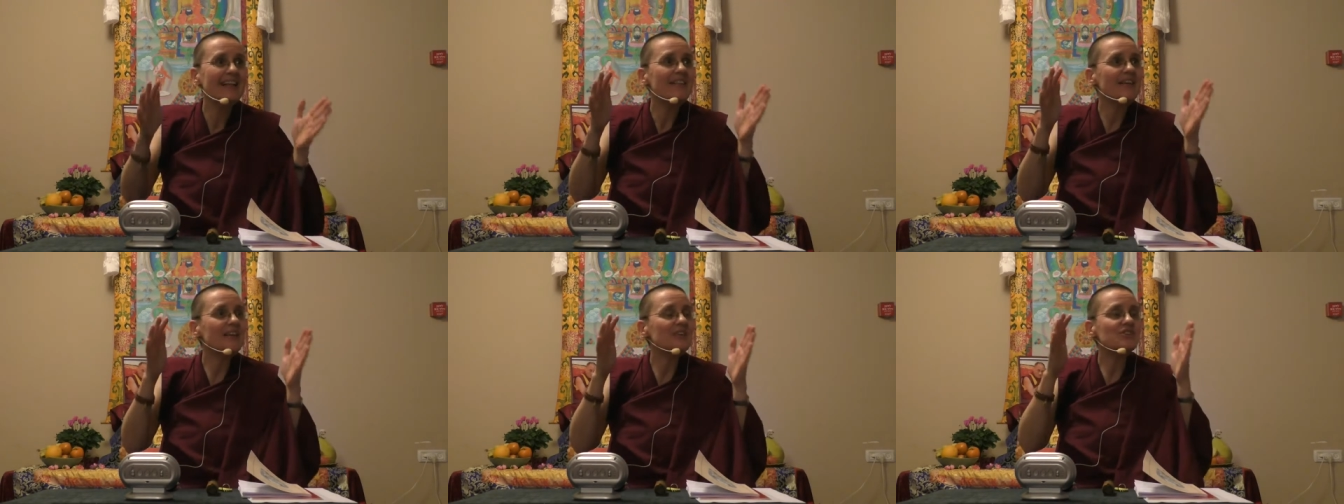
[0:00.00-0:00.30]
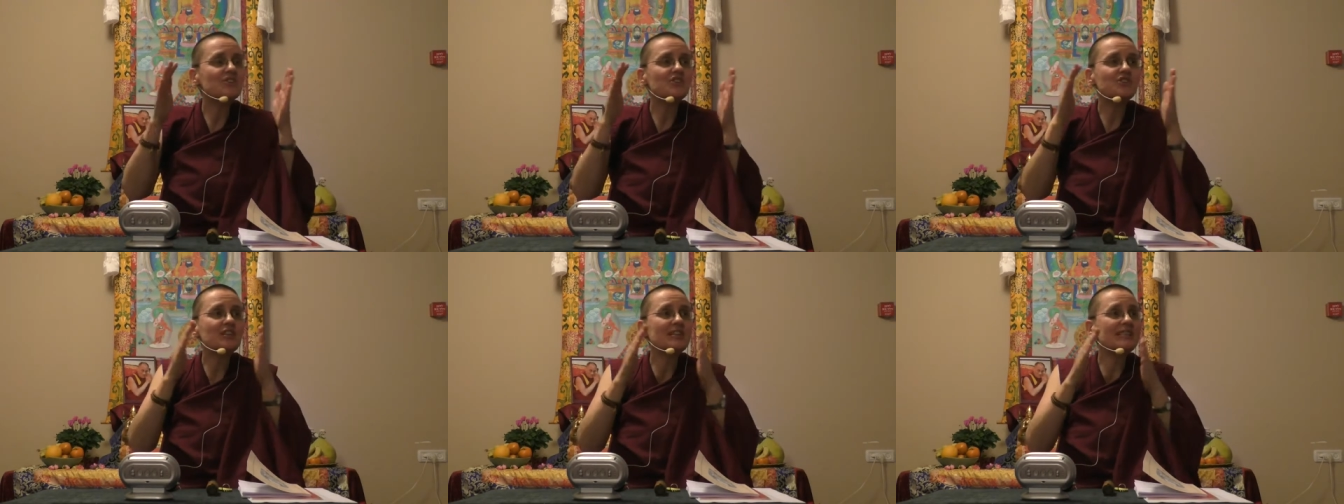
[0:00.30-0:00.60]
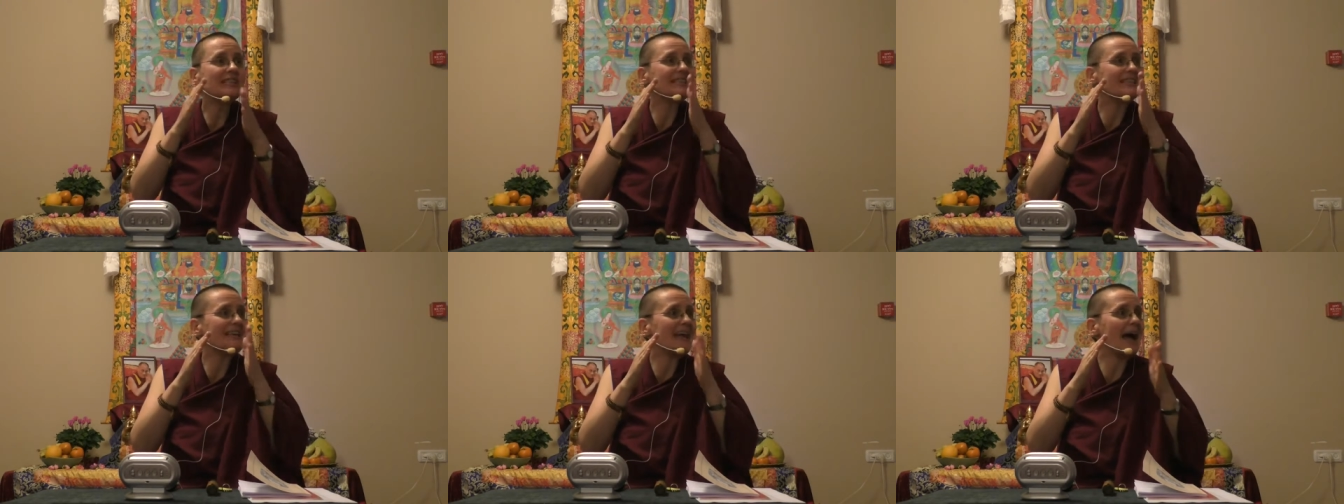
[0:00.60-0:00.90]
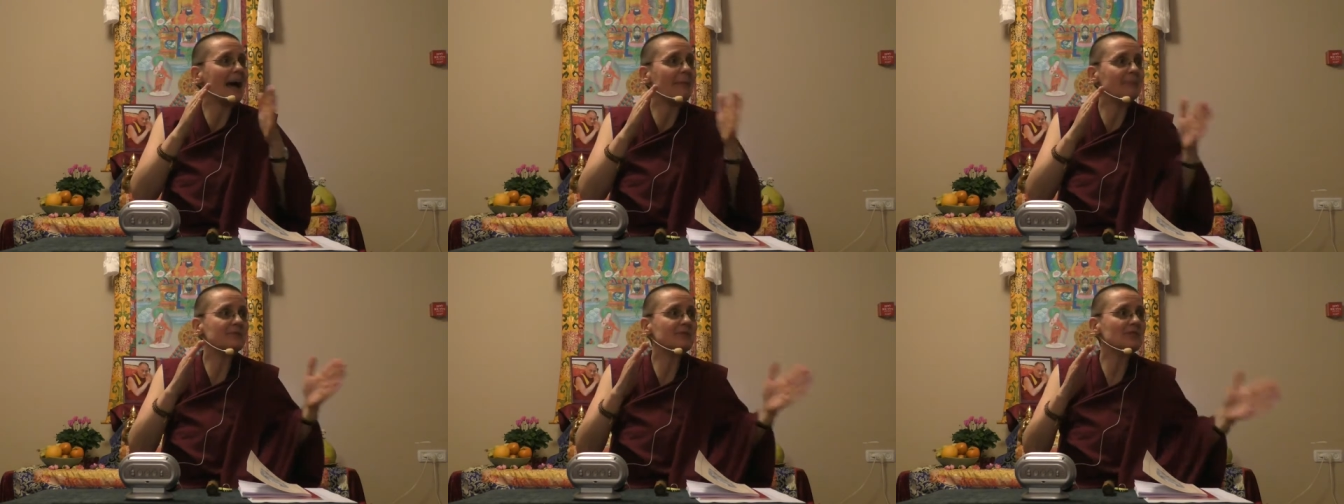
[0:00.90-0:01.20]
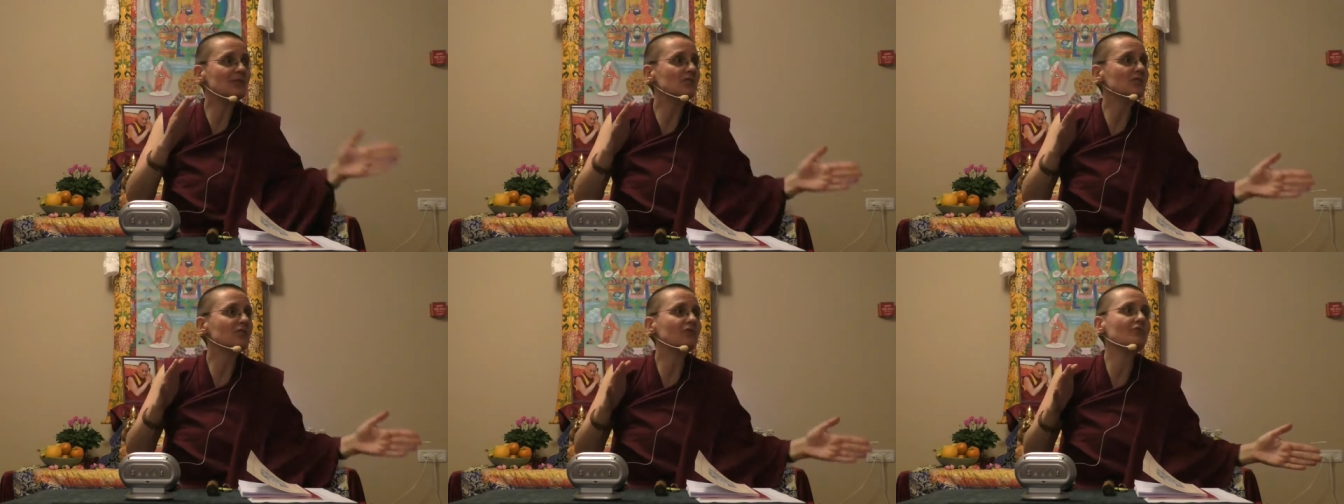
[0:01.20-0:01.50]
It's just the
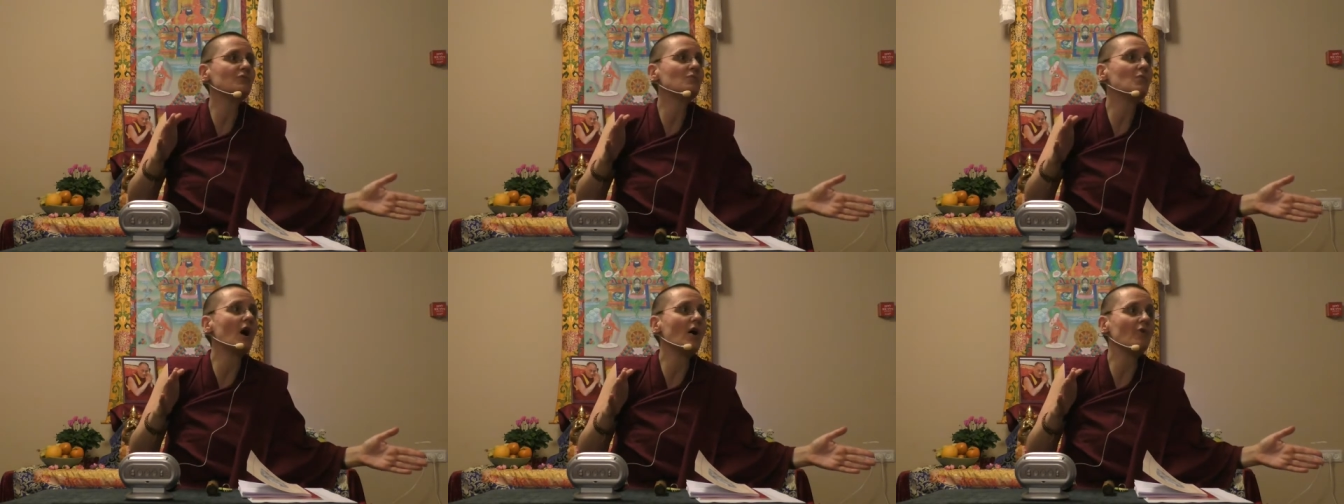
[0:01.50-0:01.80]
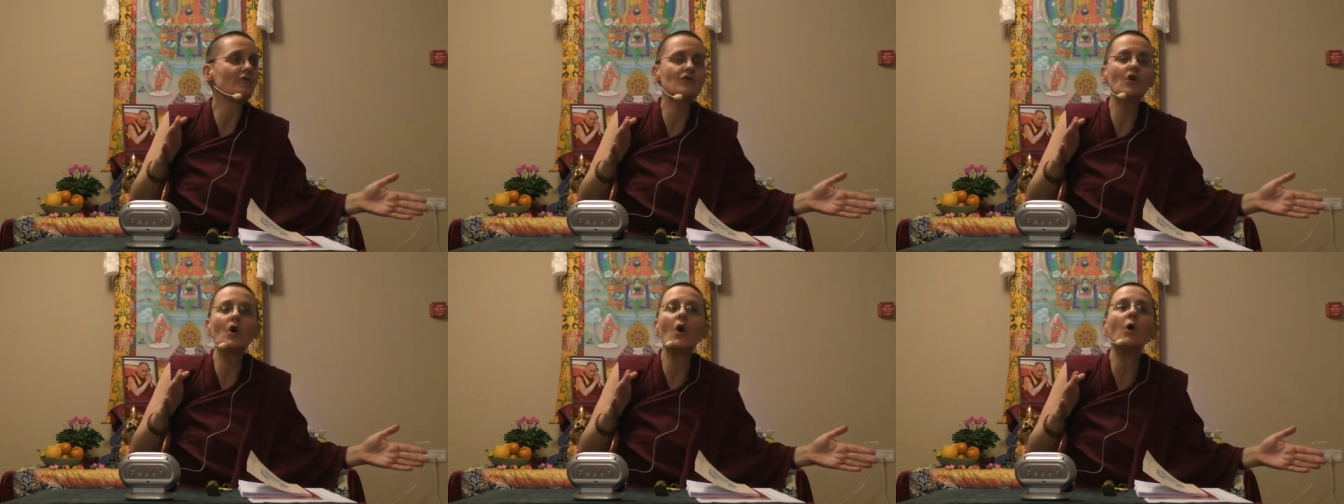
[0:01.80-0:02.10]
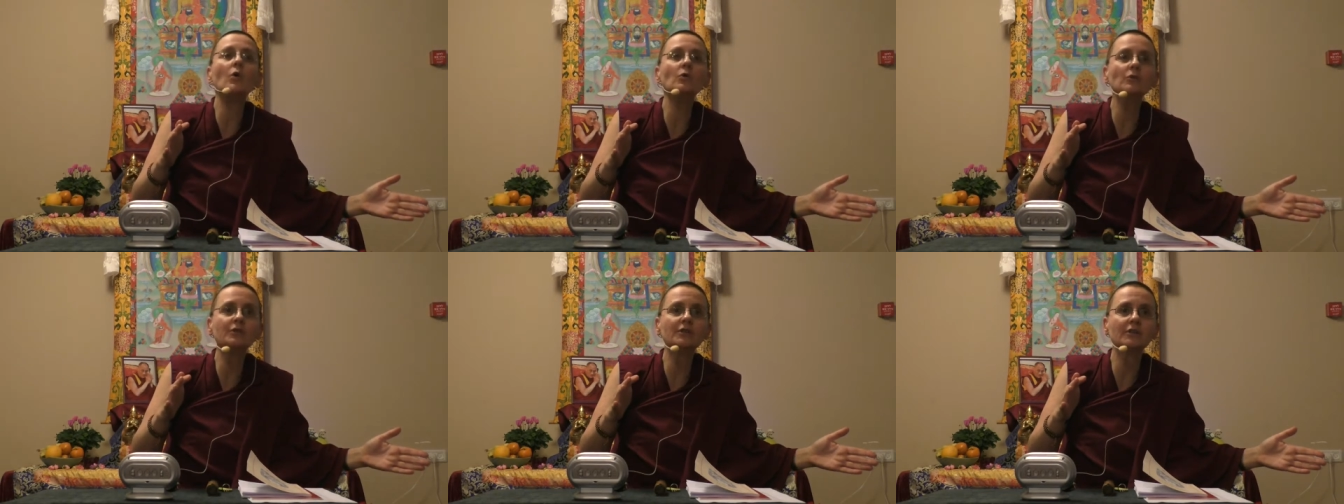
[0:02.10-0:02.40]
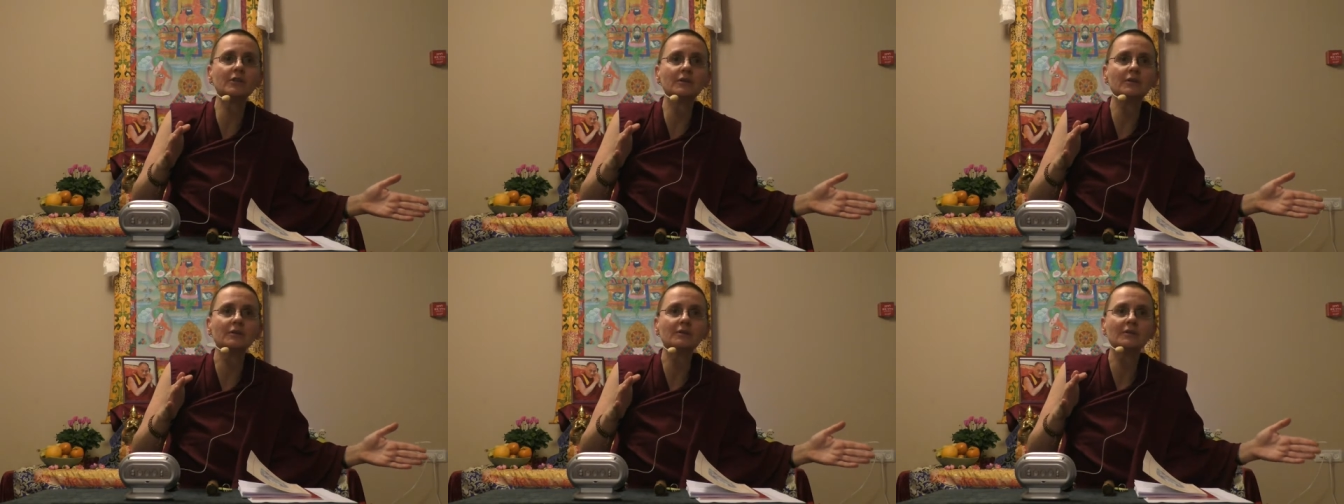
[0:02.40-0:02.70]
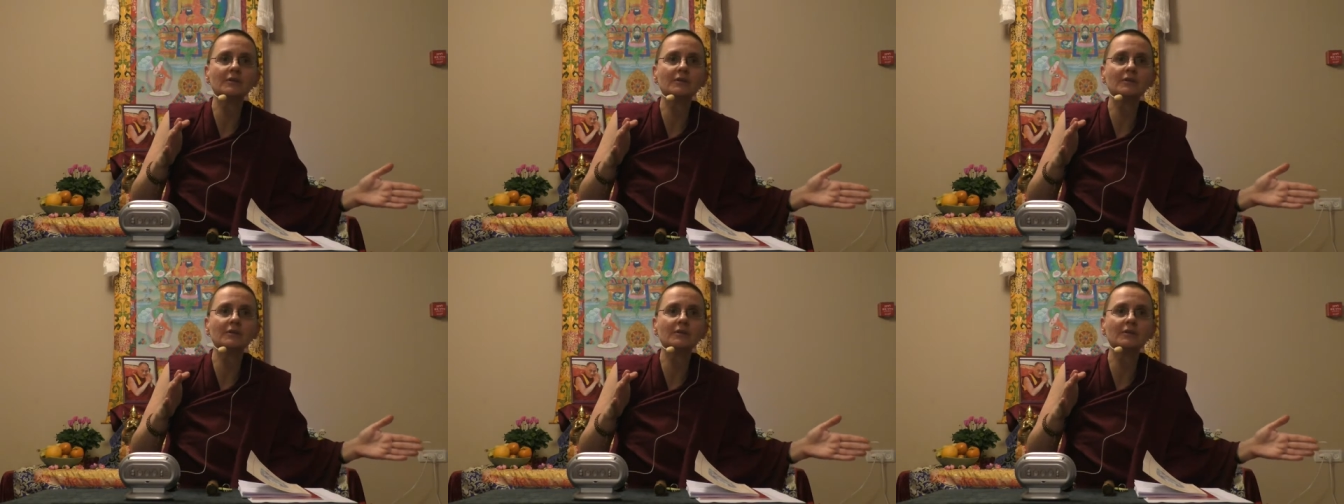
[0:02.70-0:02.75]
absence of, of colder,